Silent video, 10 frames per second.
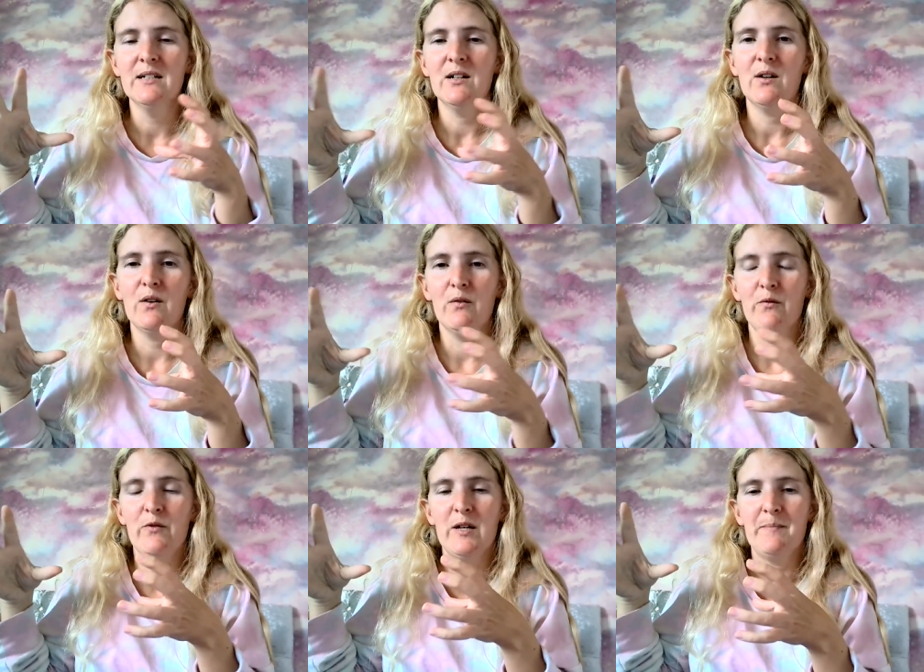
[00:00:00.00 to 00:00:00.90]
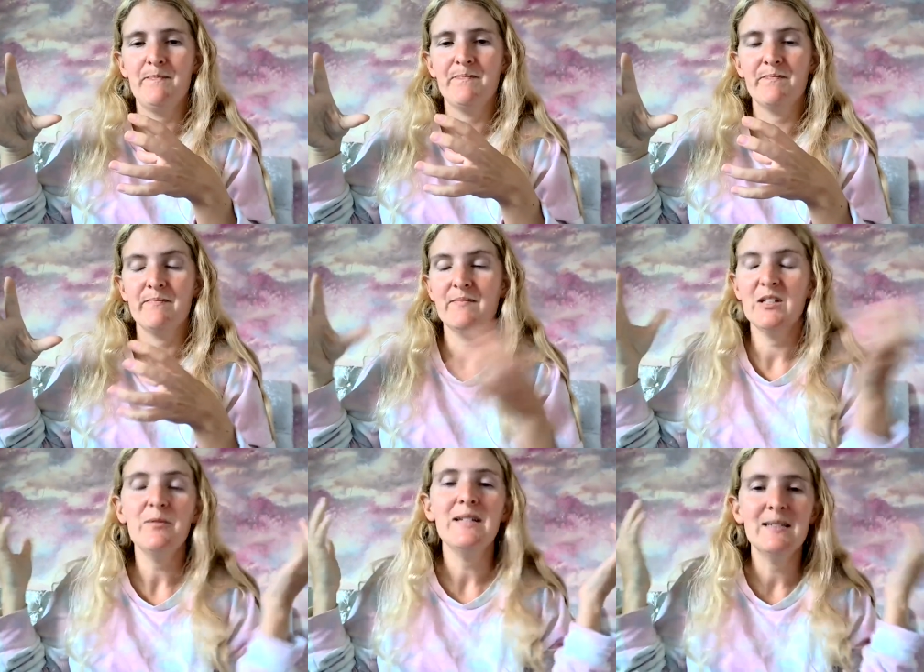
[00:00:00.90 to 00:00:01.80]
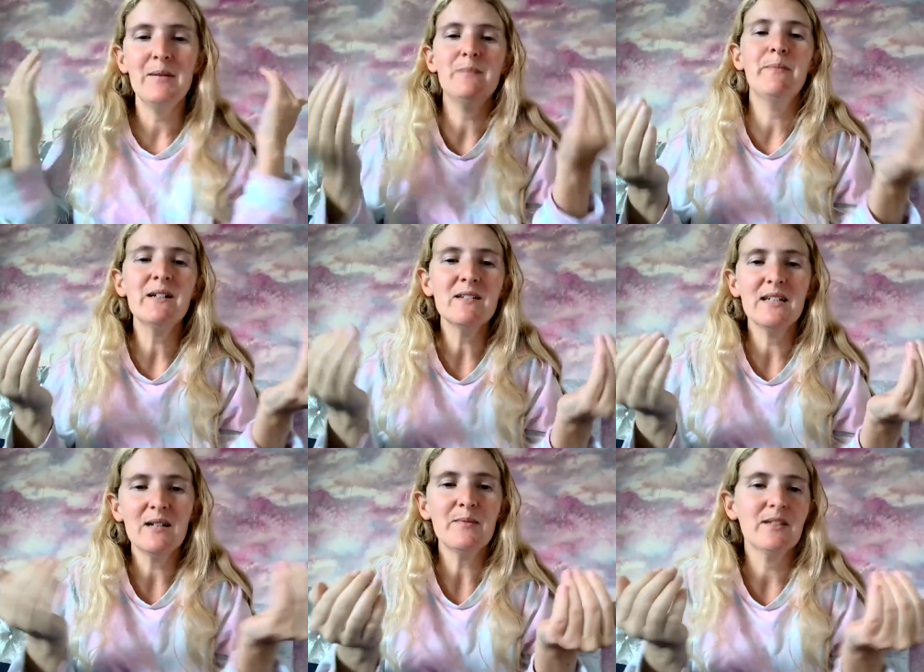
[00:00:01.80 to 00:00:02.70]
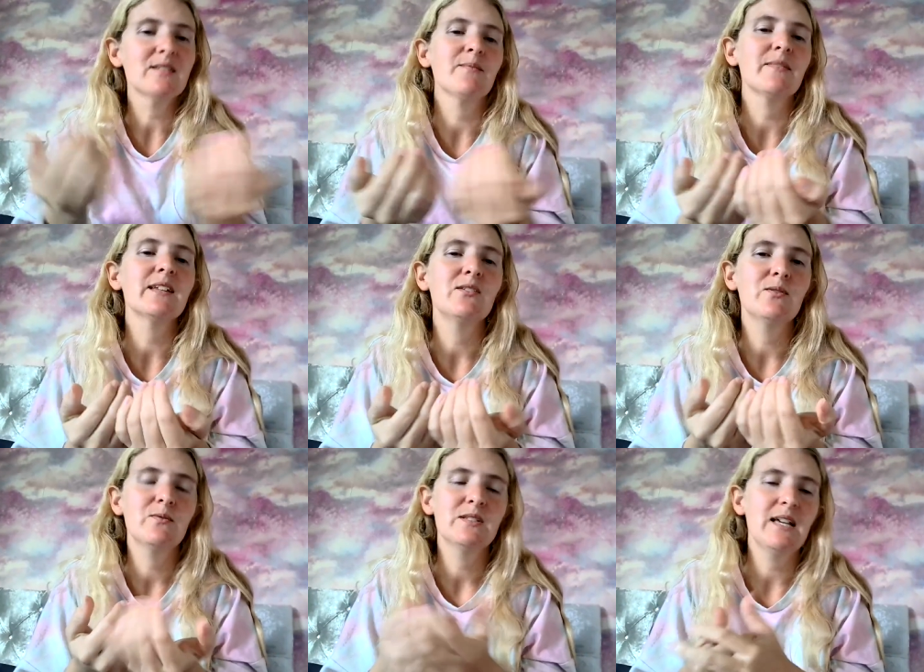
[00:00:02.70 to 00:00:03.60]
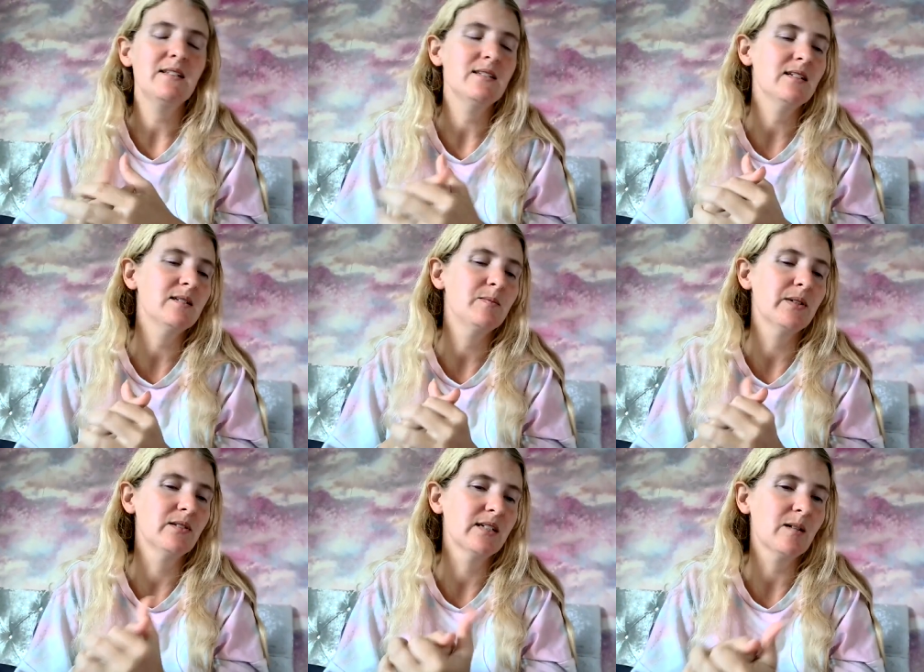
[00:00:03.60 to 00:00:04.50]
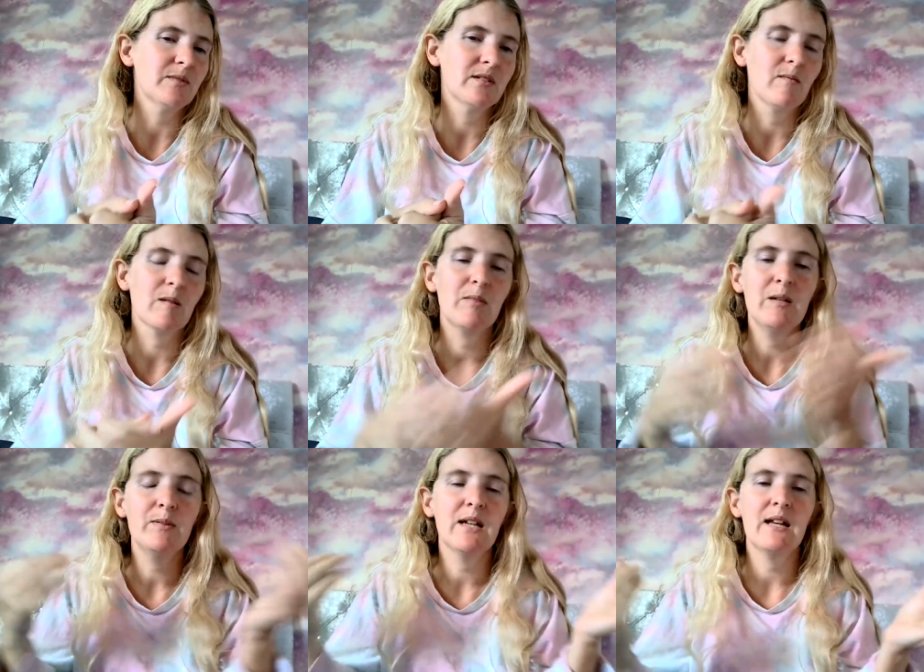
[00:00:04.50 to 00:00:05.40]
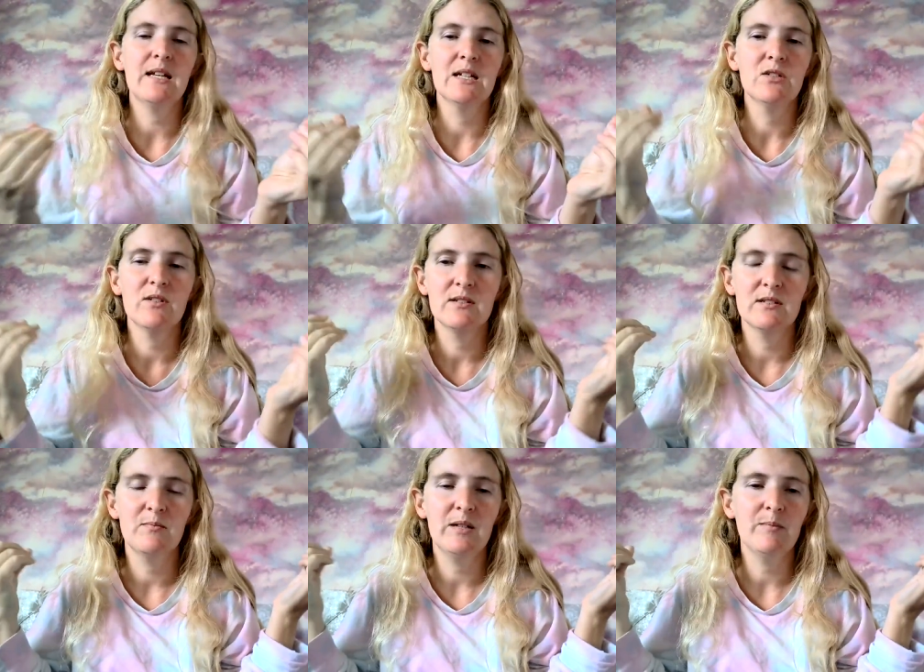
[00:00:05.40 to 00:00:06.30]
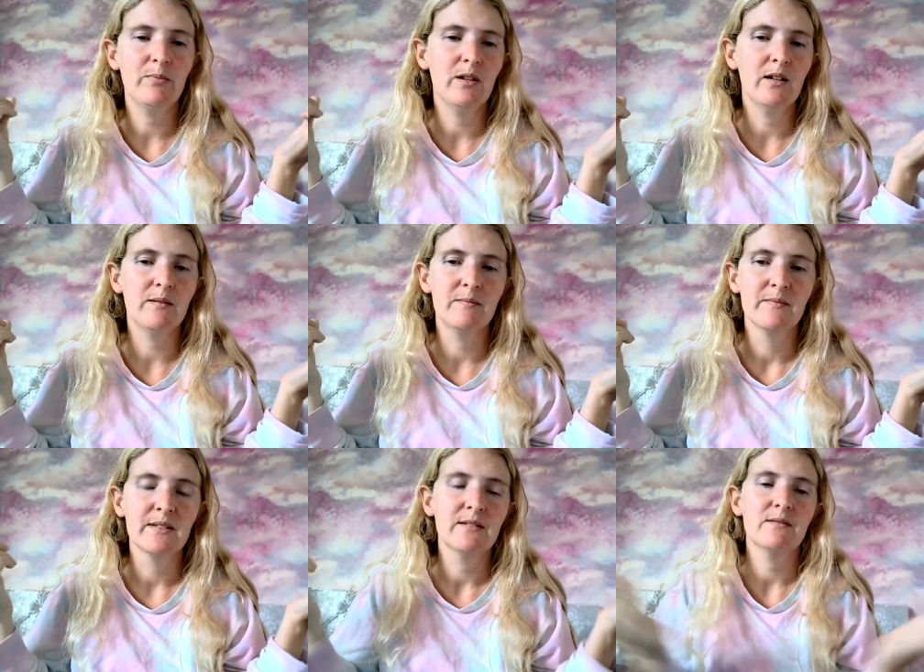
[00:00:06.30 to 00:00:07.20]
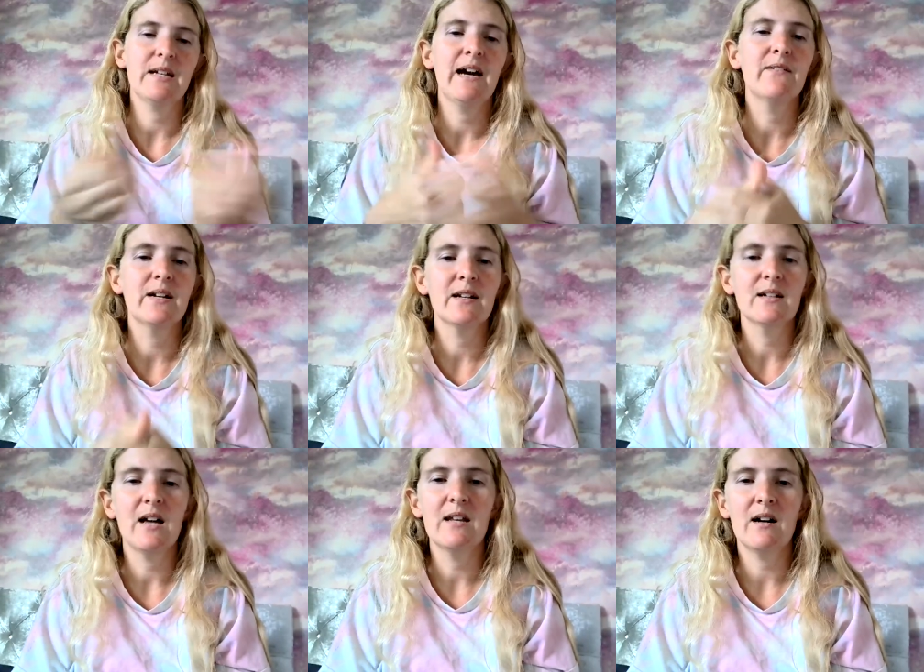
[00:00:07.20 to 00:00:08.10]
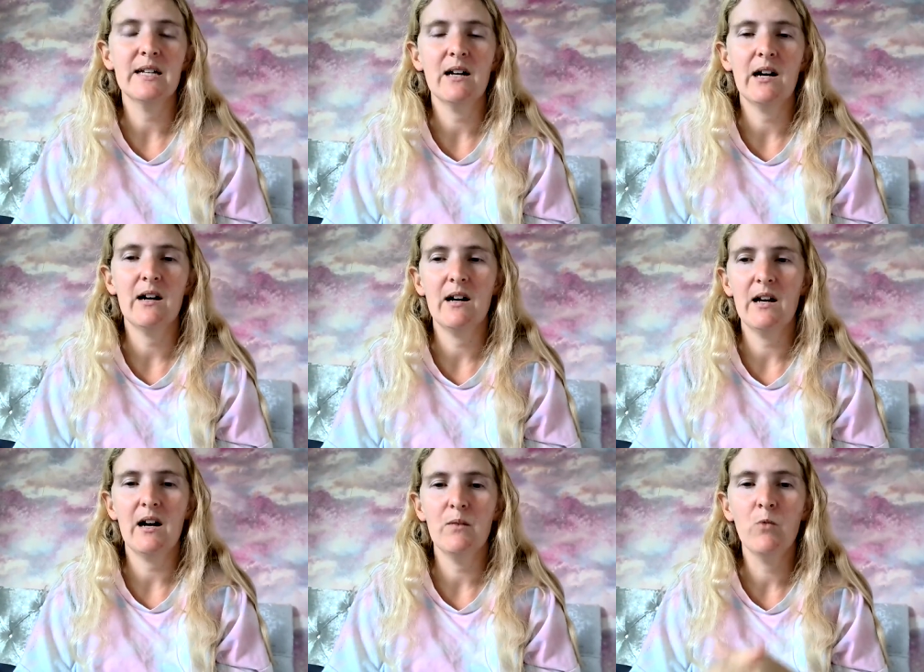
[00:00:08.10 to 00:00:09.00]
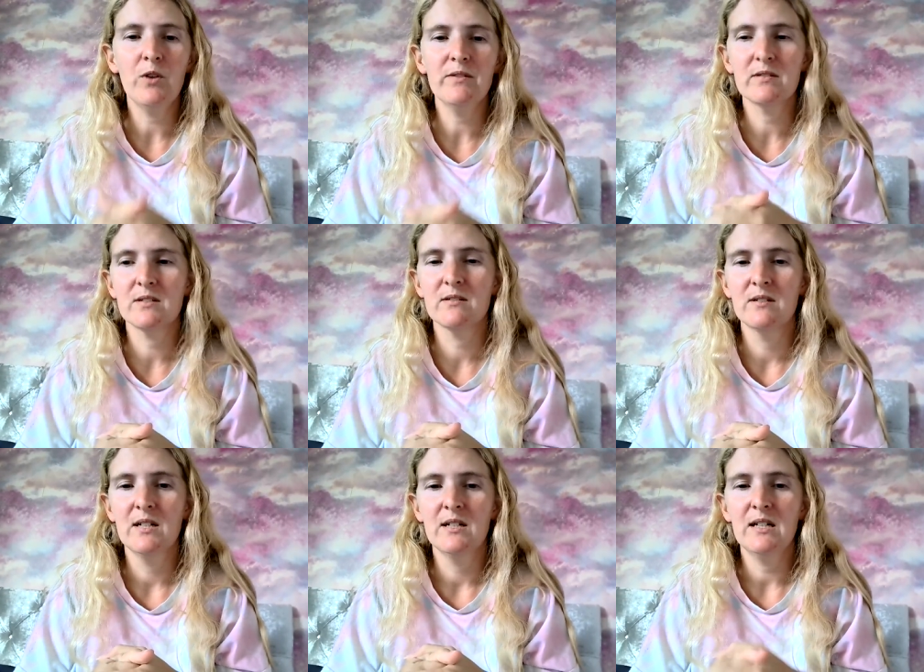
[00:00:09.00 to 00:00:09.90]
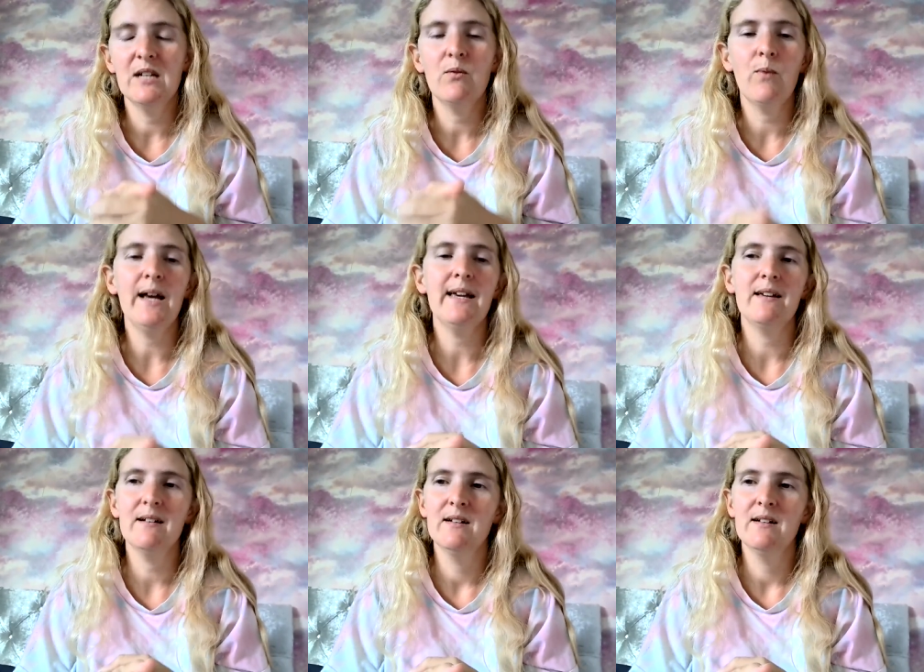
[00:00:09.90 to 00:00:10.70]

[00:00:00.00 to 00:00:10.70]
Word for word: of um, you know, it's it's building up to something. You can sense that it's building up to something. People are getting interested. People are caring, and and I I, I want, in a way,